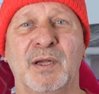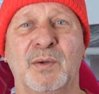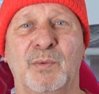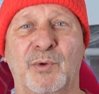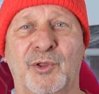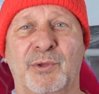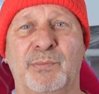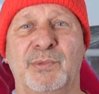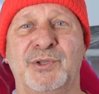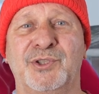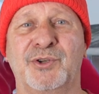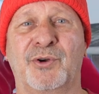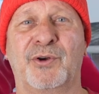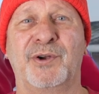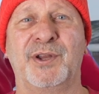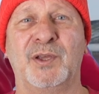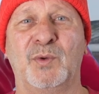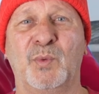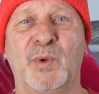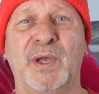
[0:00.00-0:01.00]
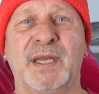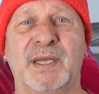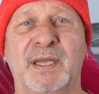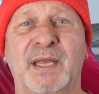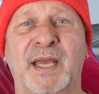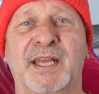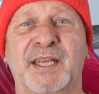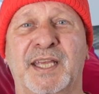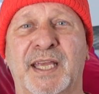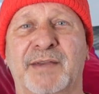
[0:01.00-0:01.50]
with a majority win
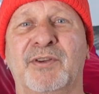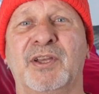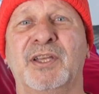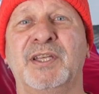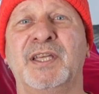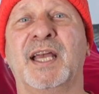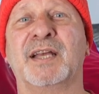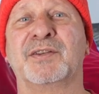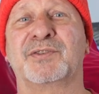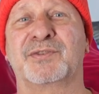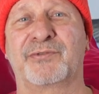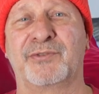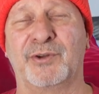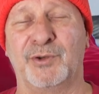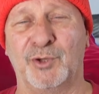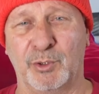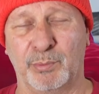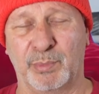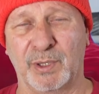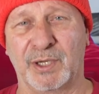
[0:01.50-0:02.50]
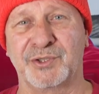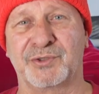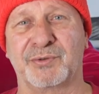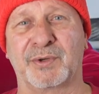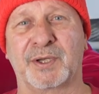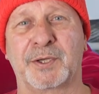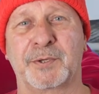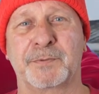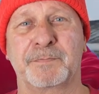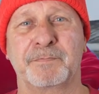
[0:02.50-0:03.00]
and gave a yes for New Brunswick.